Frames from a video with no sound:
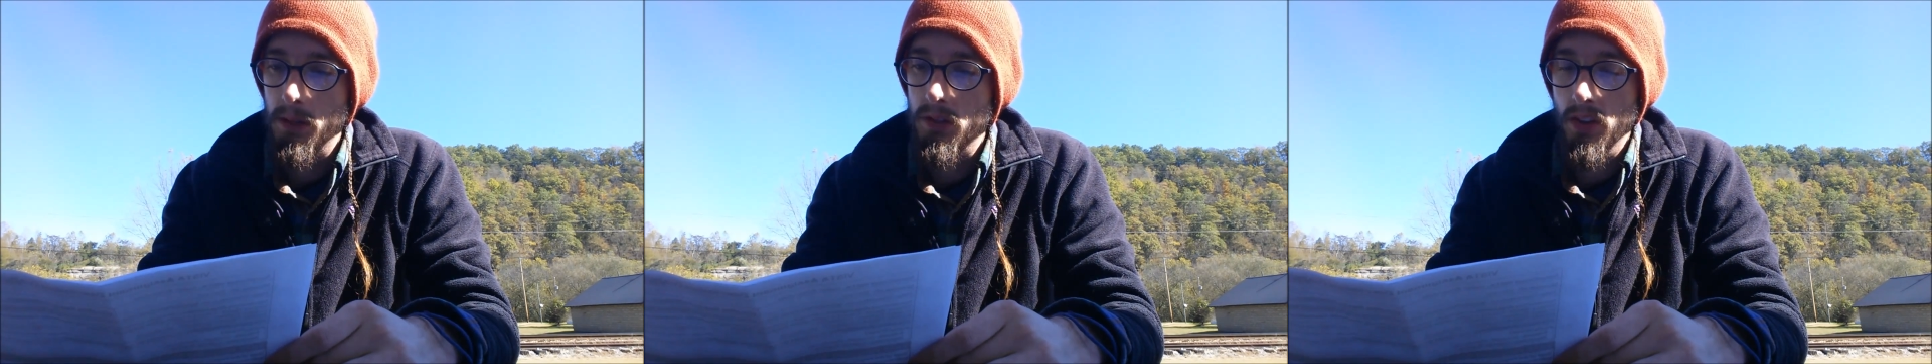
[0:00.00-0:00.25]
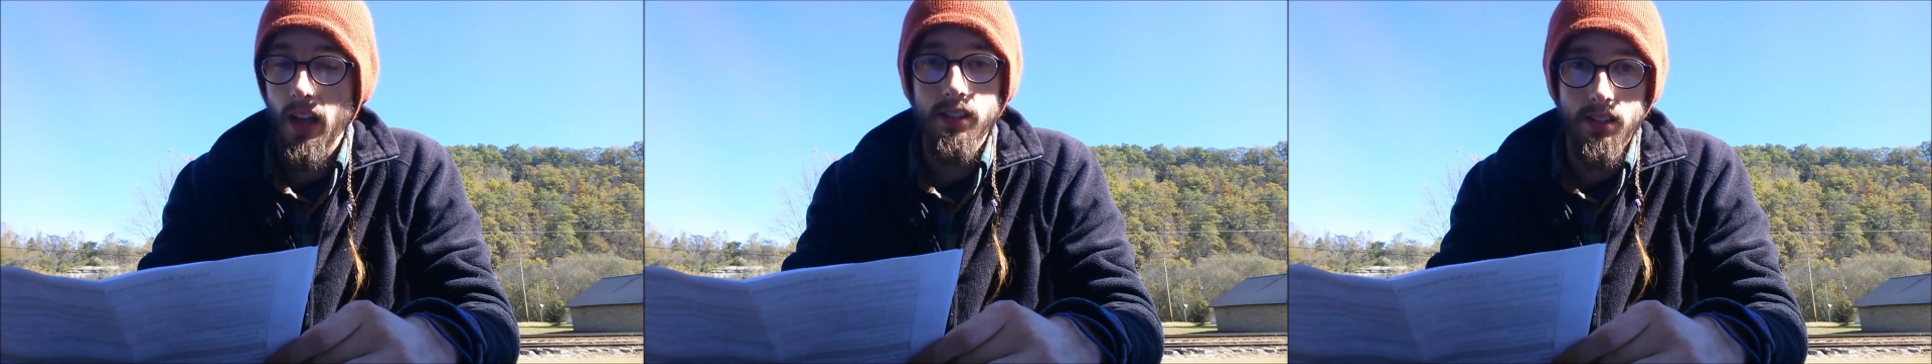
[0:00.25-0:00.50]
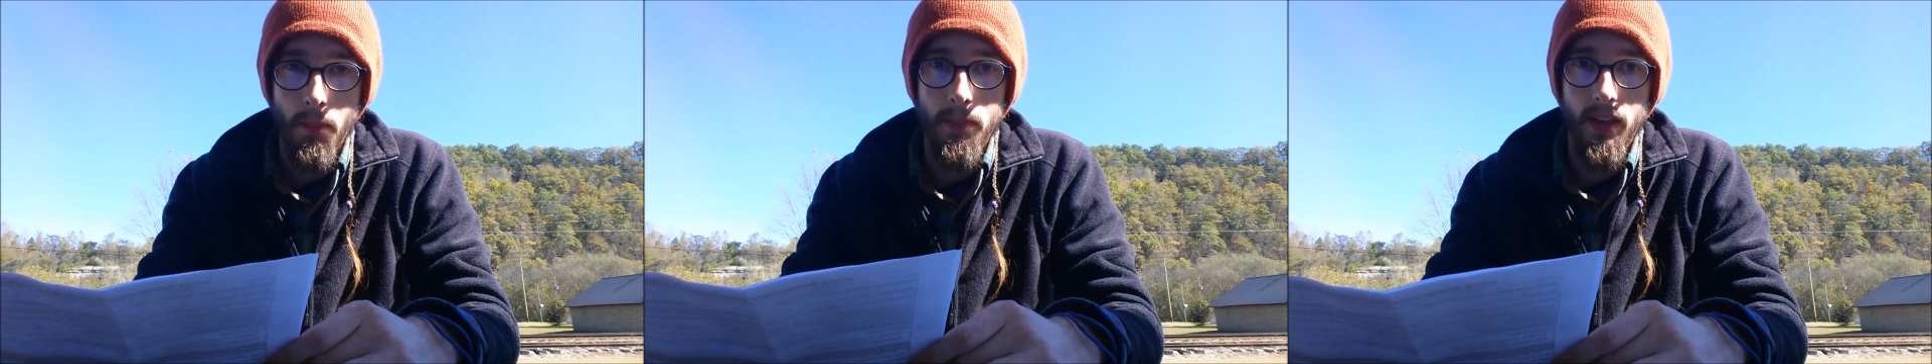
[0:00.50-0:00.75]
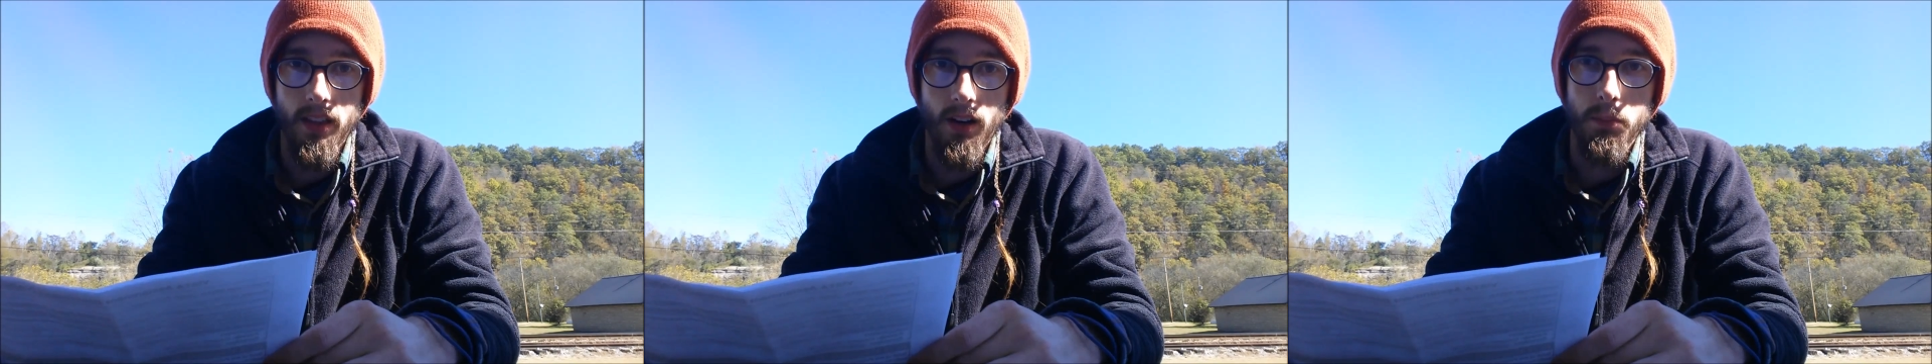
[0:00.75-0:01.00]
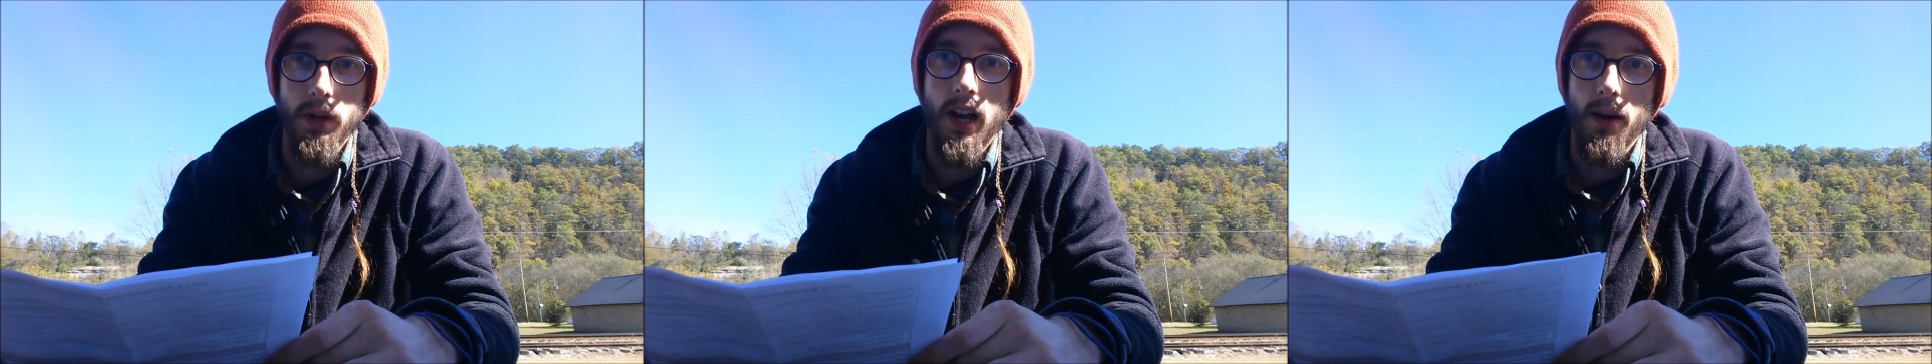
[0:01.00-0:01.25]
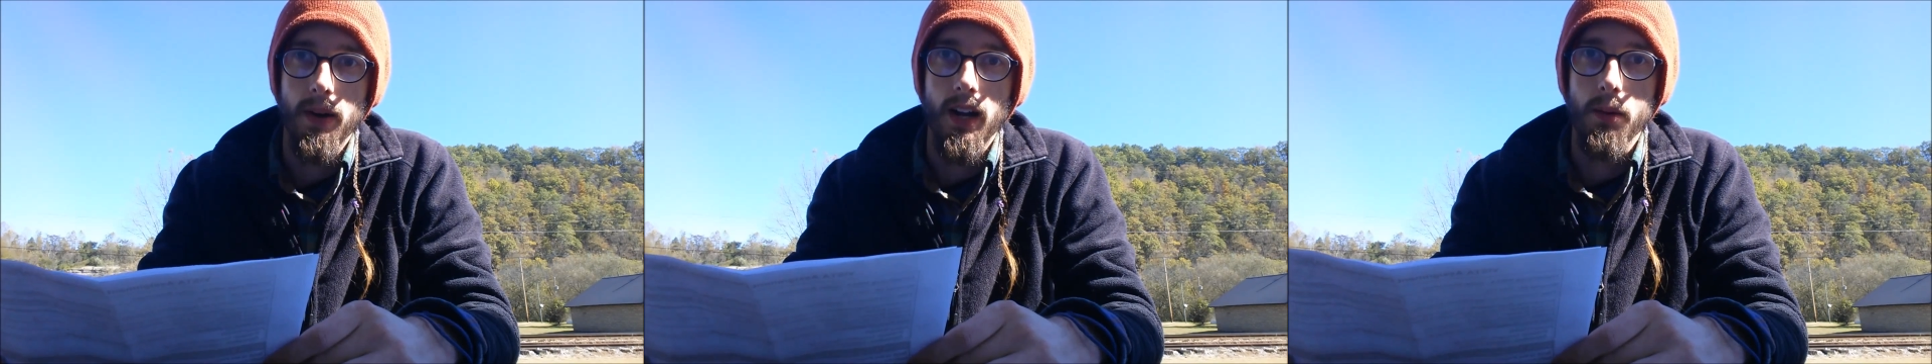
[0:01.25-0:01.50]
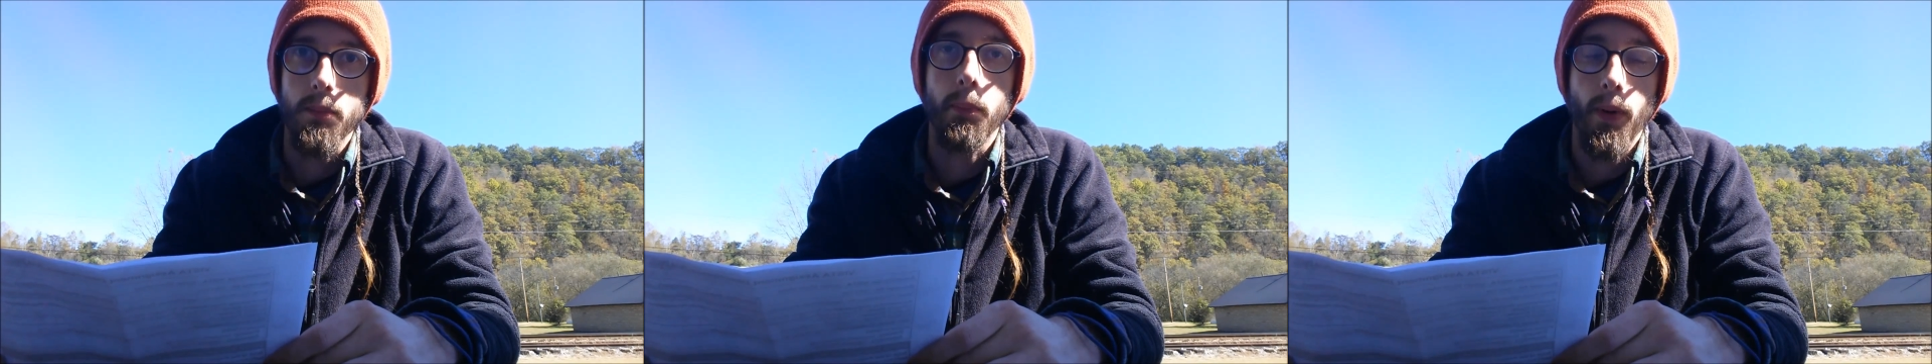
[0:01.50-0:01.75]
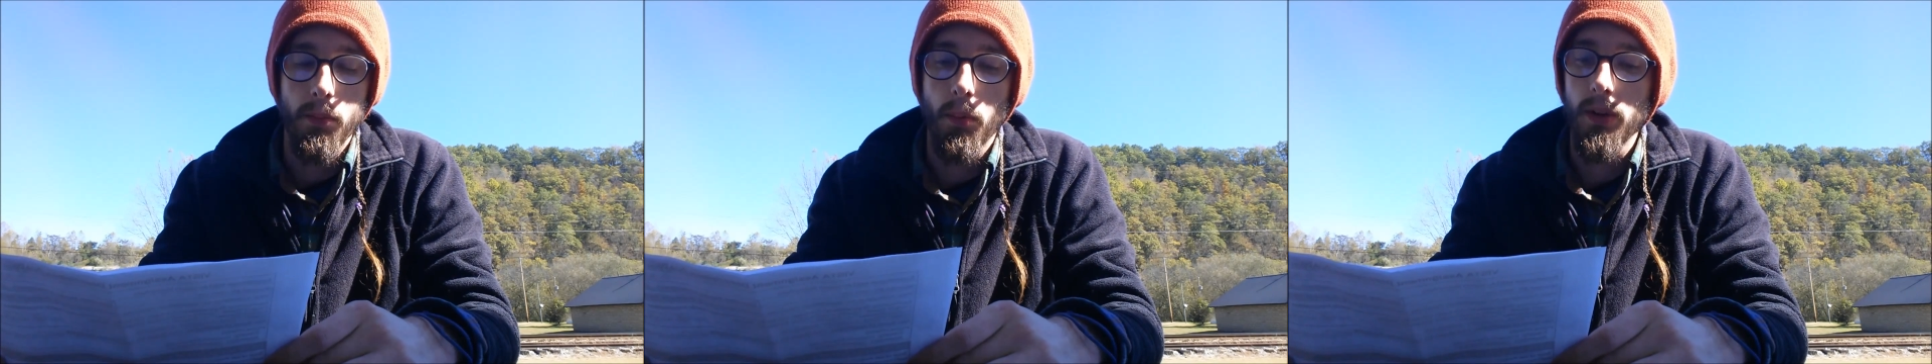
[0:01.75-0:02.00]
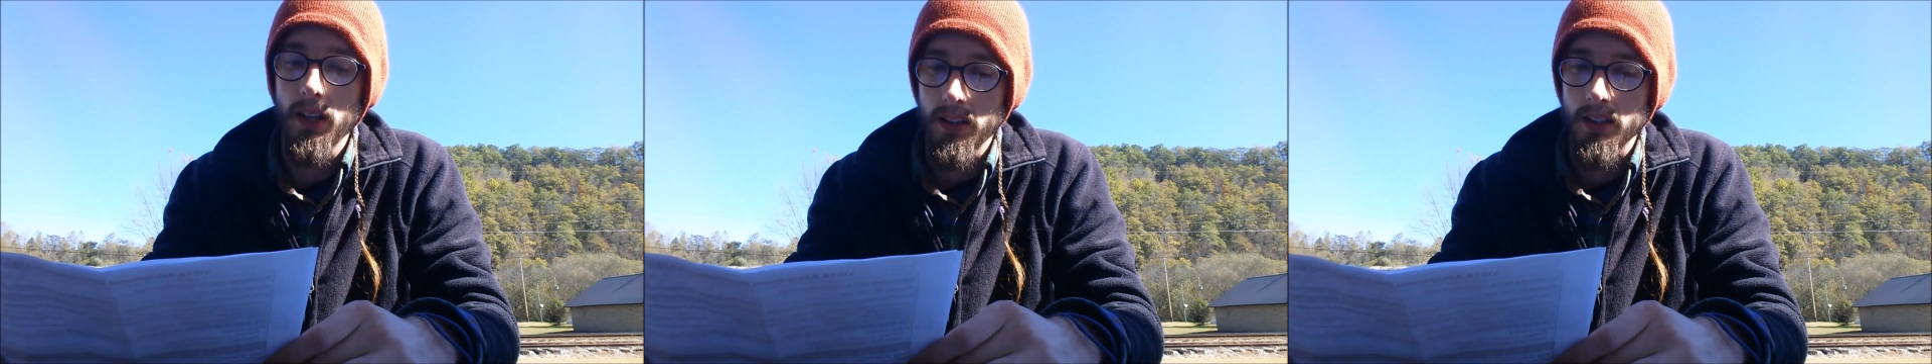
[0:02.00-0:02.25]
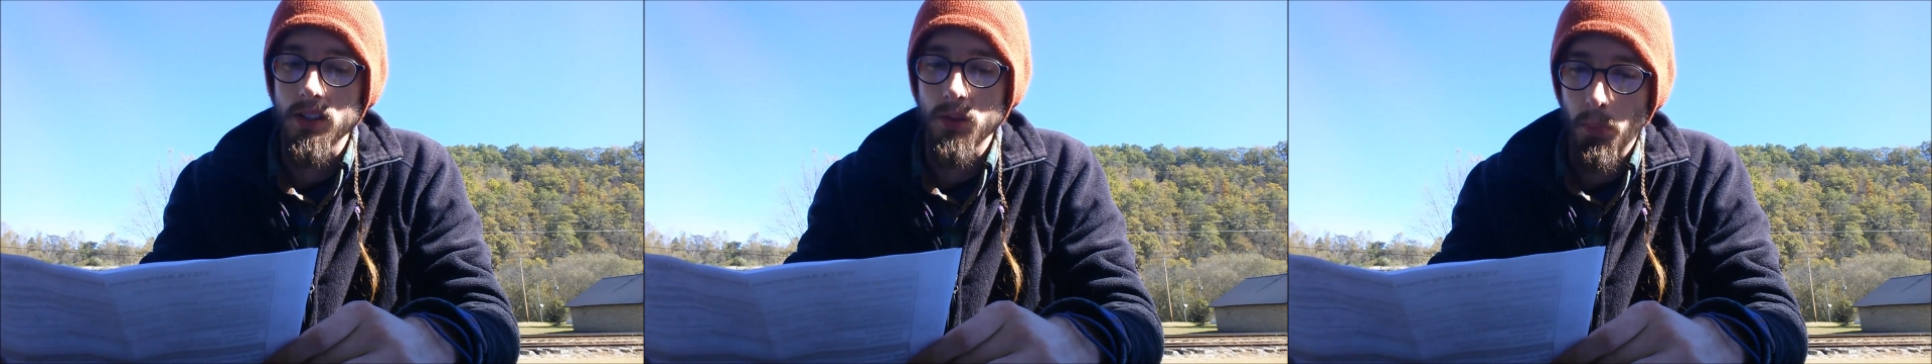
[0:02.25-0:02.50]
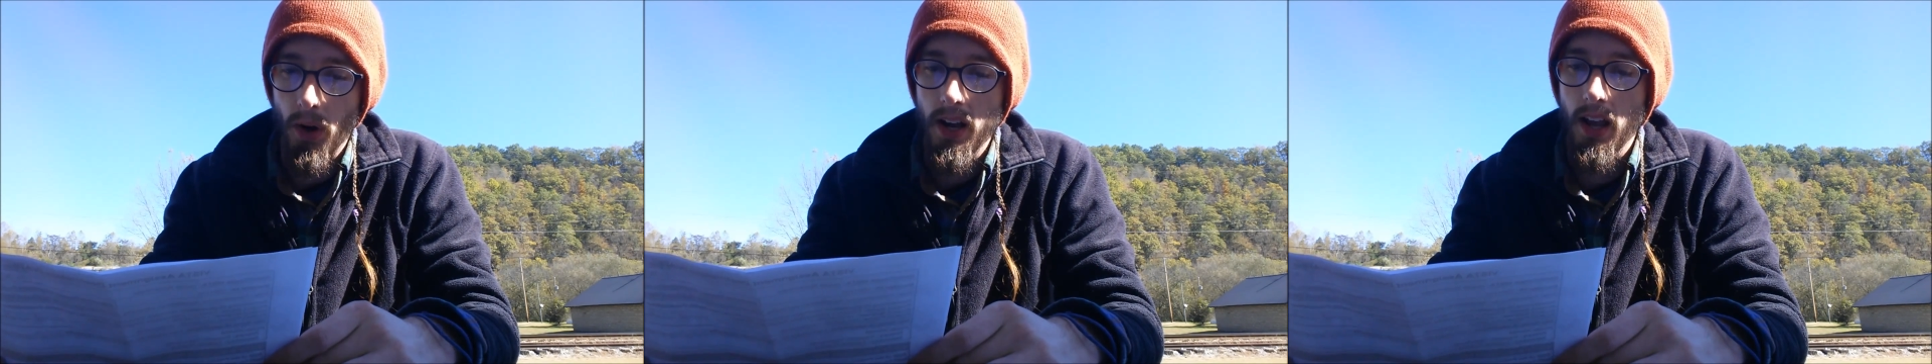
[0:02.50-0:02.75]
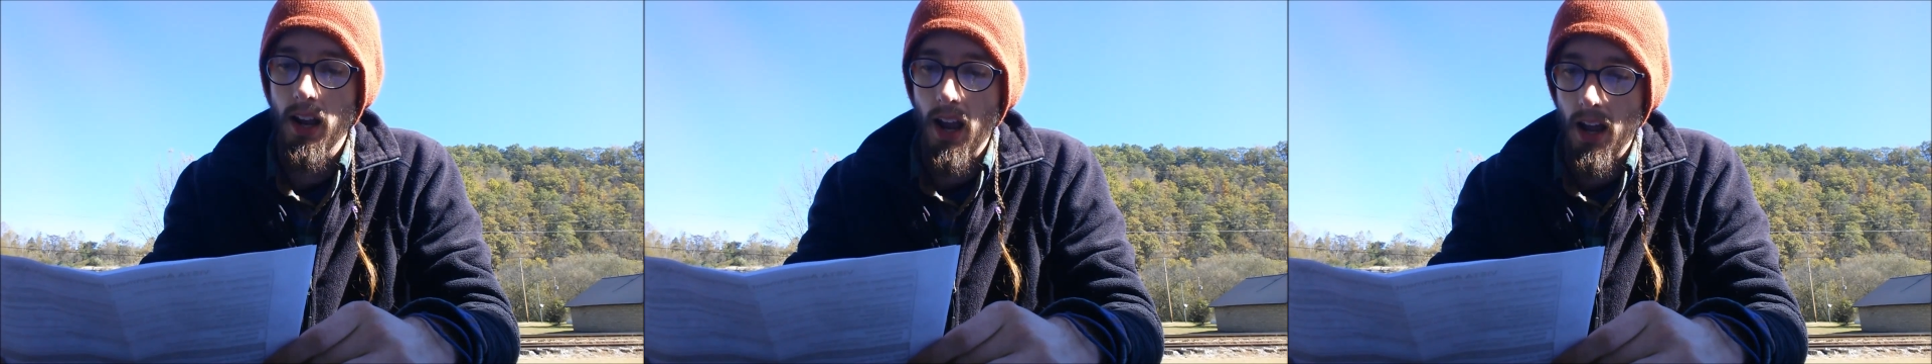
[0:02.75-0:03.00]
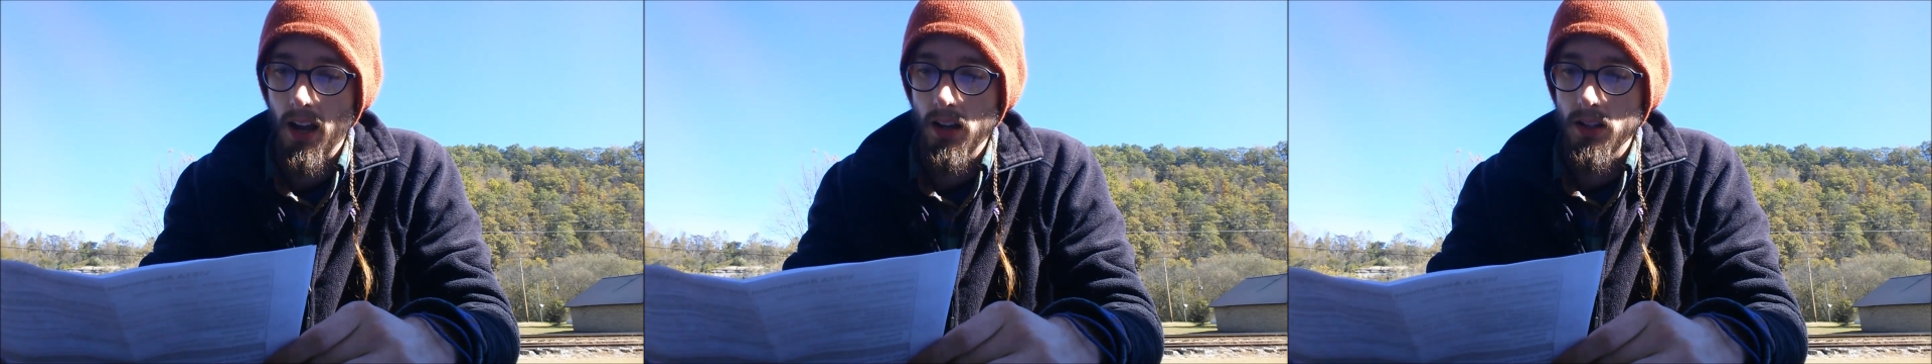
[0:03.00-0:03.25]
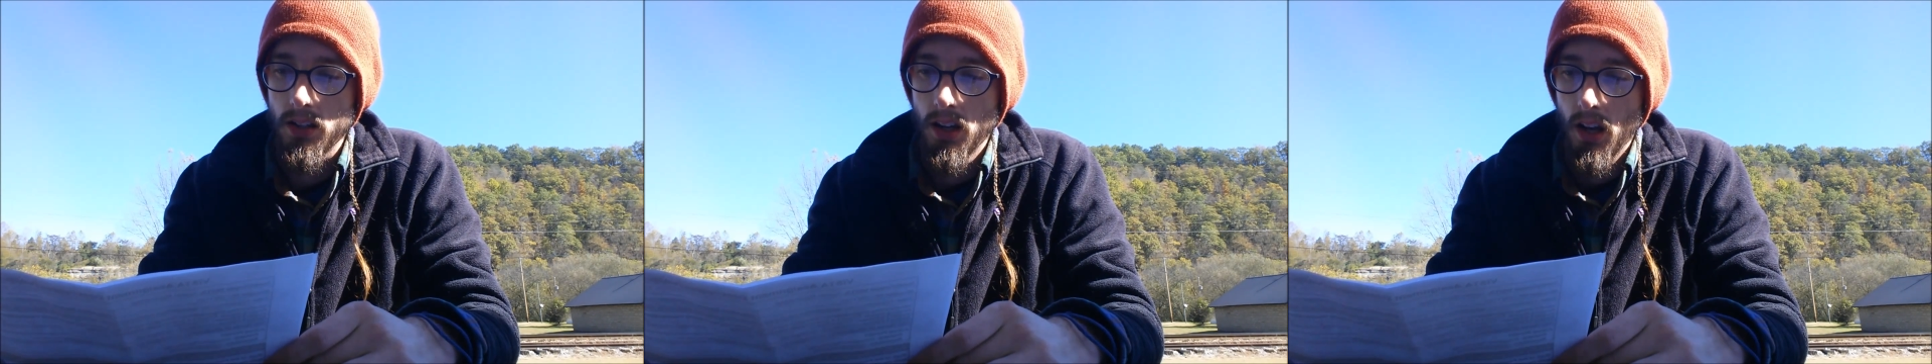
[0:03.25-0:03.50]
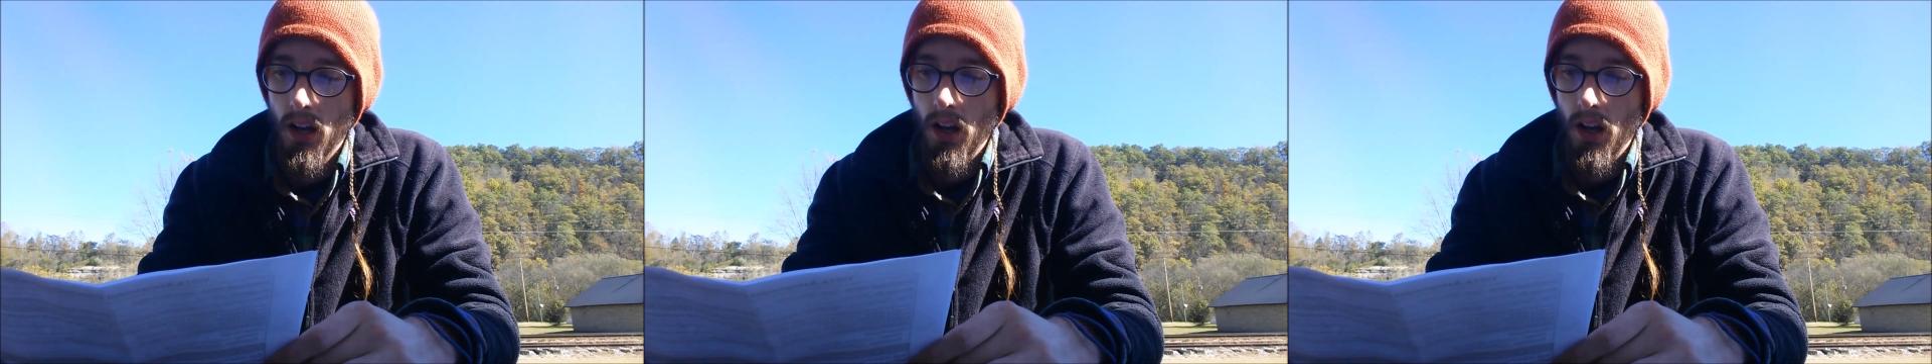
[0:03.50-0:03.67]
So that's something that'll be coming up probably in the spring, and